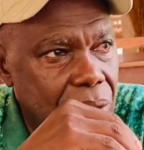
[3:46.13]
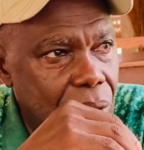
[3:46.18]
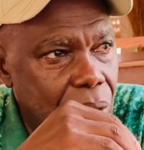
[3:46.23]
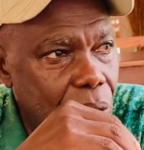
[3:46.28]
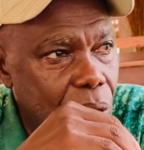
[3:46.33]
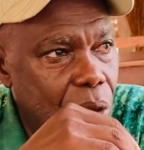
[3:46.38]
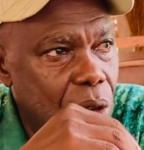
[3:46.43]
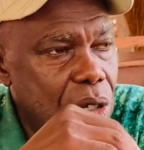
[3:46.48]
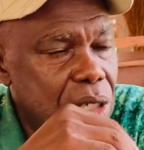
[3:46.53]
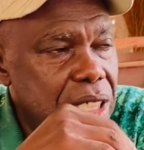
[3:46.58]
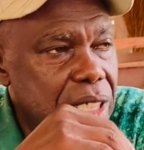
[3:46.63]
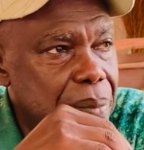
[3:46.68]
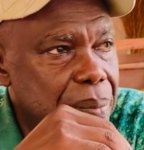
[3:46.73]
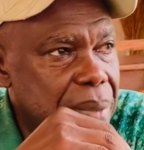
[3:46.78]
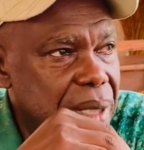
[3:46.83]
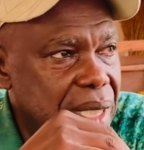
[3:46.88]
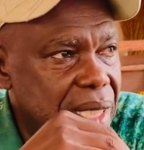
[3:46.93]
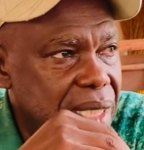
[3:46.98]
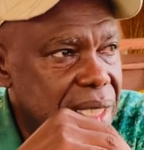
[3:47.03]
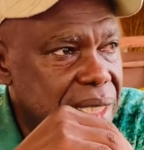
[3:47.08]
All the
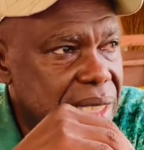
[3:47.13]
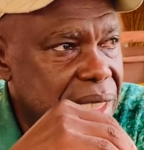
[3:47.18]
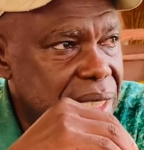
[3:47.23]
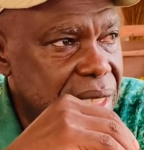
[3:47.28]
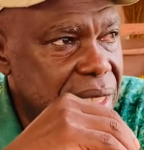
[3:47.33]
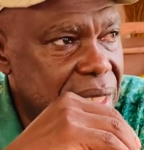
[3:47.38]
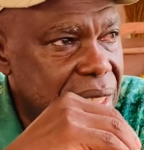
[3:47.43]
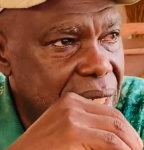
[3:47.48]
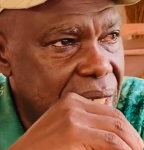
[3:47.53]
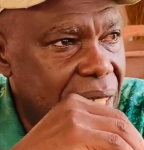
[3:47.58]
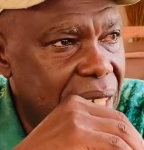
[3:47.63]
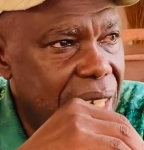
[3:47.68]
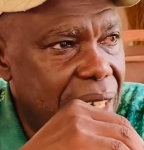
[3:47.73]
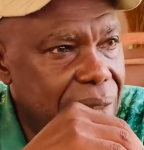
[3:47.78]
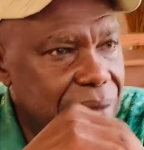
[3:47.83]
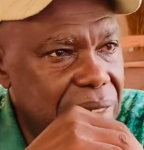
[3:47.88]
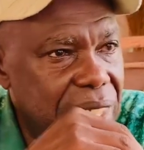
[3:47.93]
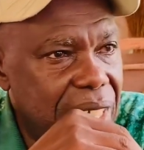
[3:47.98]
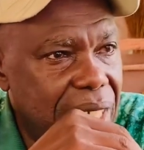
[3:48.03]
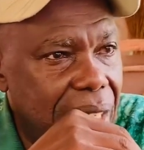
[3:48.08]
birds
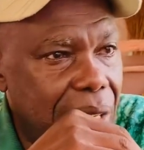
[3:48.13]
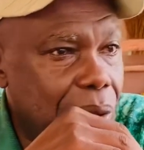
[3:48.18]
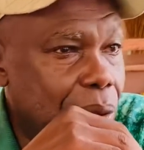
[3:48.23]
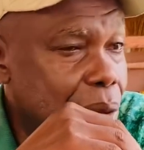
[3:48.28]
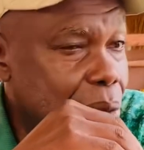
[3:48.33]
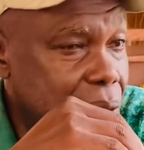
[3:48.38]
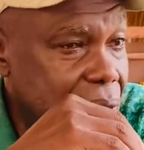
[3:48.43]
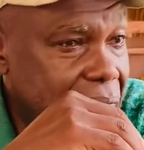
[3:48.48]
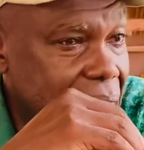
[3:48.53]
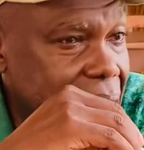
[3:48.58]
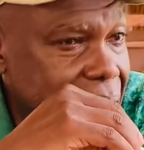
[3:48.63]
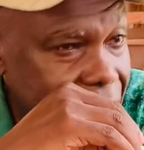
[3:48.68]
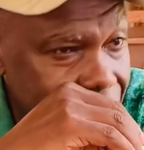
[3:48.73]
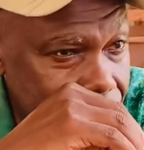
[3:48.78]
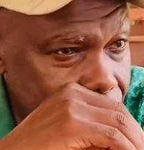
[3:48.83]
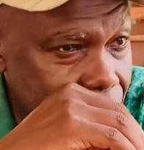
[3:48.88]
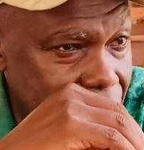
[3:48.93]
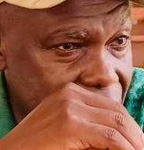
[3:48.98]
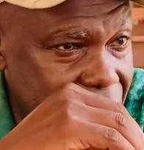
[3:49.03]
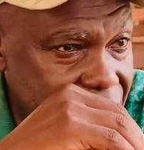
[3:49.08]
have their own
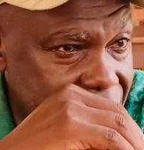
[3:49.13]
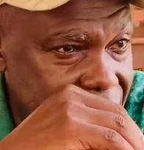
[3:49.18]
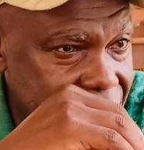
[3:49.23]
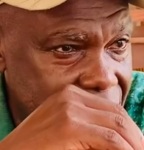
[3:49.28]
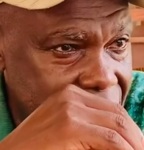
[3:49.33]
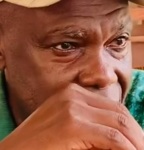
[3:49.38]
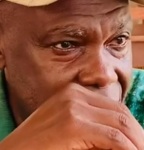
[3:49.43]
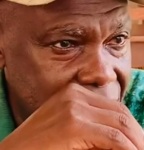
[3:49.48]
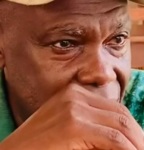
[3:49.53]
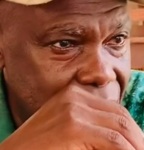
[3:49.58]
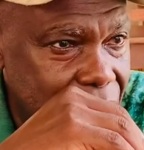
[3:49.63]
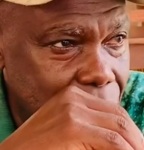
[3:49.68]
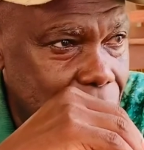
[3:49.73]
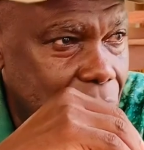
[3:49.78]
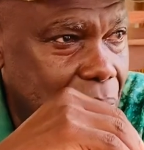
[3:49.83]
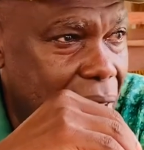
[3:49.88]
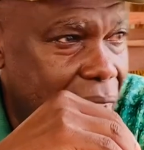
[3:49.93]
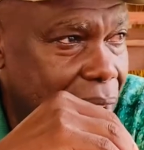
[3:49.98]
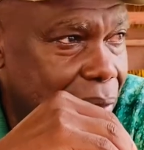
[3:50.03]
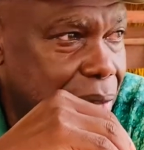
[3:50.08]
categories. You
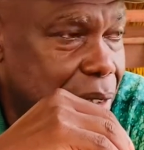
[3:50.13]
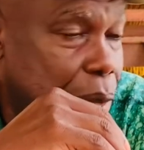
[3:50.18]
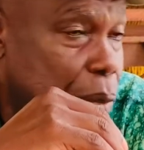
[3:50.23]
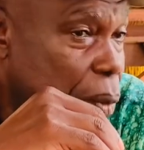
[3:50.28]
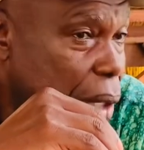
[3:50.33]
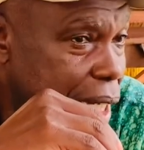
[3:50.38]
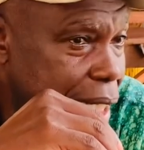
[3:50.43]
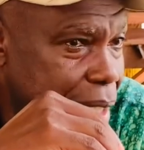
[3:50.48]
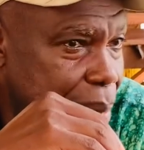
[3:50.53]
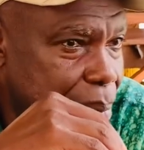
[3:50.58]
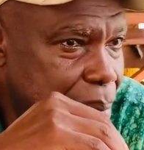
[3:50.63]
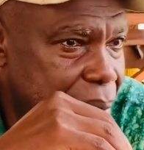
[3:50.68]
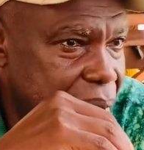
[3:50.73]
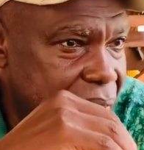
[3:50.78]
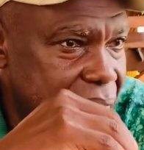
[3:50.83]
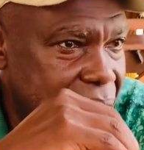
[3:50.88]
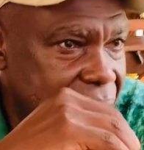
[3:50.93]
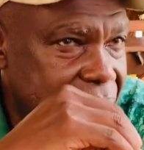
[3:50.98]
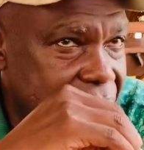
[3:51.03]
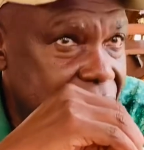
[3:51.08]
have the wading
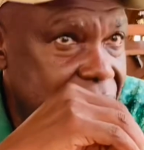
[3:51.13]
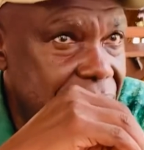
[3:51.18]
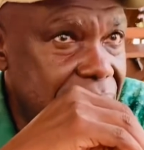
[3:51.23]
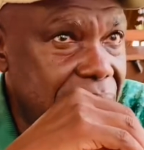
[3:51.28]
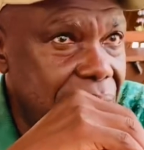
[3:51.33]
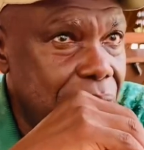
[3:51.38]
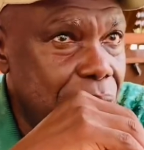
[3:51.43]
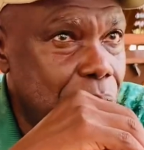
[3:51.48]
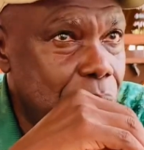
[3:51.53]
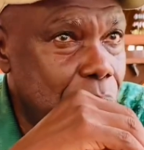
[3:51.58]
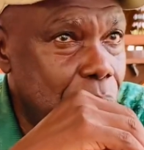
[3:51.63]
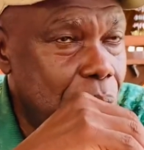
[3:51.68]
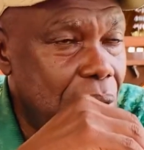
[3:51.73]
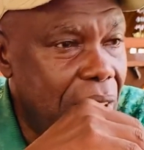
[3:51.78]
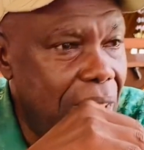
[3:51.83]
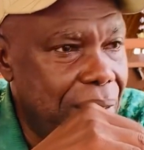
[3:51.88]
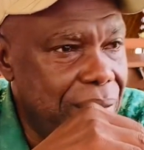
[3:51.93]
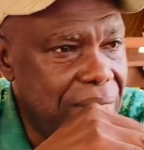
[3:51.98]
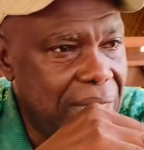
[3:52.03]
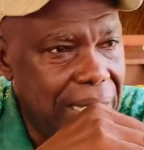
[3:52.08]
birds, you
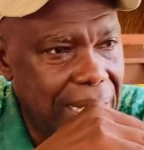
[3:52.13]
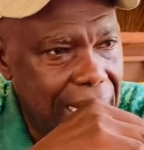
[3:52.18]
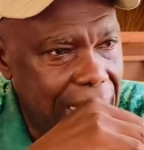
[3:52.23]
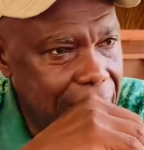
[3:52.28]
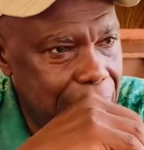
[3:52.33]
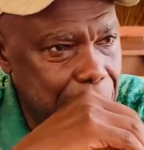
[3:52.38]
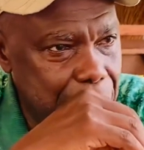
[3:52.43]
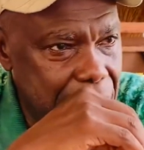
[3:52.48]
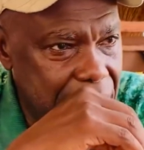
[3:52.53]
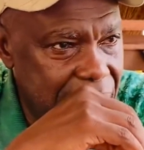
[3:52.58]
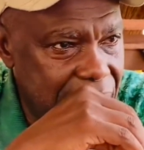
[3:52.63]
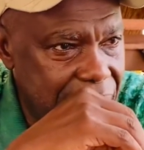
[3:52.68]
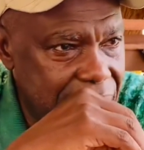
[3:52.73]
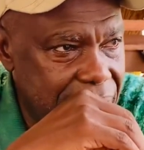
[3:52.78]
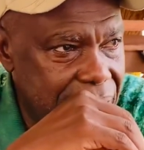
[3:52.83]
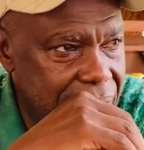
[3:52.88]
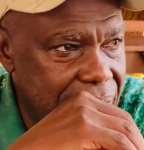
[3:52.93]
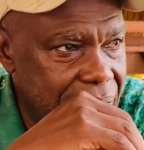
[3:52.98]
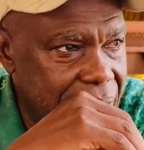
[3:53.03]
have the land birds,